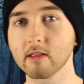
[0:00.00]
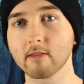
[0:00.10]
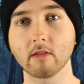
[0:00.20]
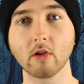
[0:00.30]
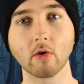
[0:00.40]

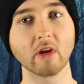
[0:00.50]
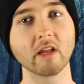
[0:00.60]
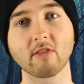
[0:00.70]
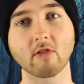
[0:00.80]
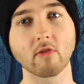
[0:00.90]
Let's, you know,
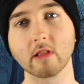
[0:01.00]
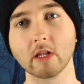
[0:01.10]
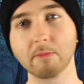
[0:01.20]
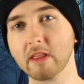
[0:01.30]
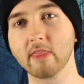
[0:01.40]
insert a
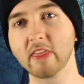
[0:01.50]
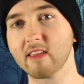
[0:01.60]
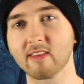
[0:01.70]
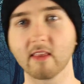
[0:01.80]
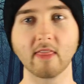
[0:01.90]
little bit of
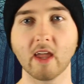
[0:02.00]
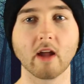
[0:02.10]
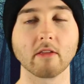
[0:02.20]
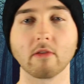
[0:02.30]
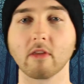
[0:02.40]
this and
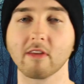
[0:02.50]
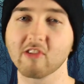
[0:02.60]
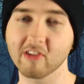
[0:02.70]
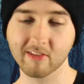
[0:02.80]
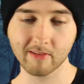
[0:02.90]
that. And
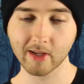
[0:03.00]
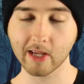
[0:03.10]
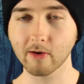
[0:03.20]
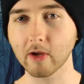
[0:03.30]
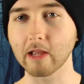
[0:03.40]
it's just,
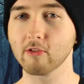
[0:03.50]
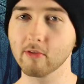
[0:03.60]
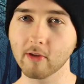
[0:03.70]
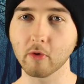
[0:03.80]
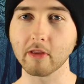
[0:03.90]
like, okay,
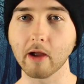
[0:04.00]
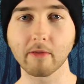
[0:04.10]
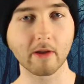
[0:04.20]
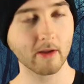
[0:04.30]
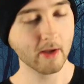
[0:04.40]
tone it down.
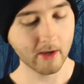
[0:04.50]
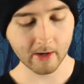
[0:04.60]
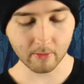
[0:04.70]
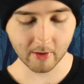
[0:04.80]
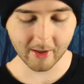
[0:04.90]
Like,
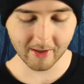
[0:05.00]
how...